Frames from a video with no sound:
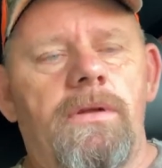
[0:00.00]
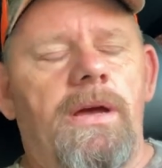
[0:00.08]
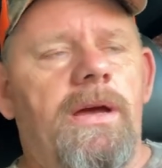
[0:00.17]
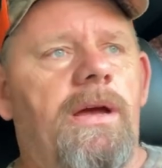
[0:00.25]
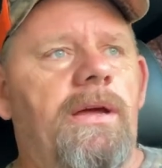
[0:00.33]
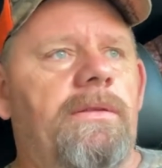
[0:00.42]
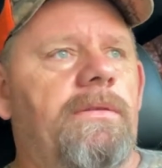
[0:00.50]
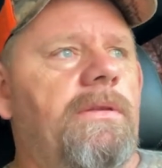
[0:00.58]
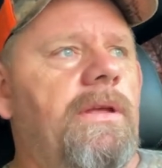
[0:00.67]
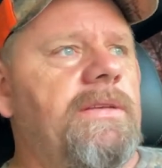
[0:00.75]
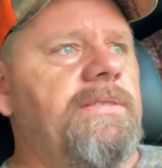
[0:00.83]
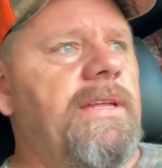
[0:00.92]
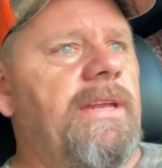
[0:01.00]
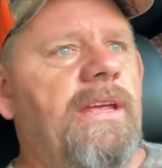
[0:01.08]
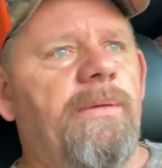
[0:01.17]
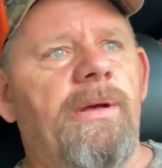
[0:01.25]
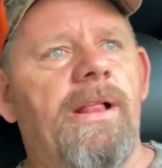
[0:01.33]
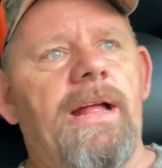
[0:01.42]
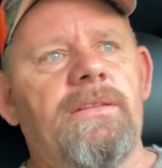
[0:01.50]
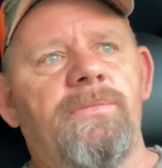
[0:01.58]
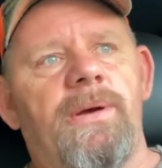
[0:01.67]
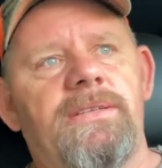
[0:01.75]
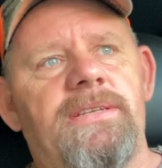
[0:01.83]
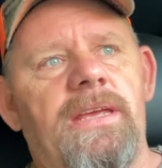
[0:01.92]
I sent an email out to
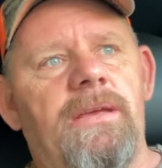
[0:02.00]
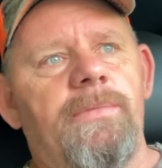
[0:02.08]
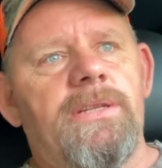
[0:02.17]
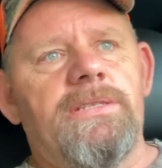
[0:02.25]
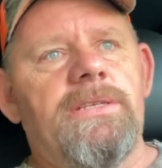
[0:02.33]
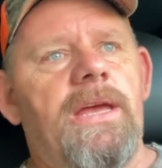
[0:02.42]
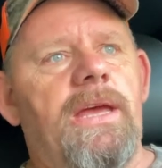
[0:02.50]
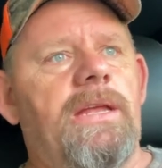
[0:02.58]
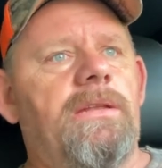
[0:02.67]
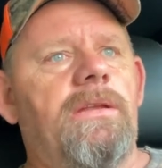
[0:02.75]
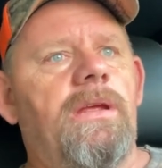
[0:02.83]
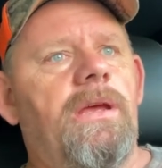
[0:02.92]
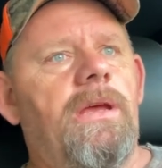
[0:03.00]
my team and said,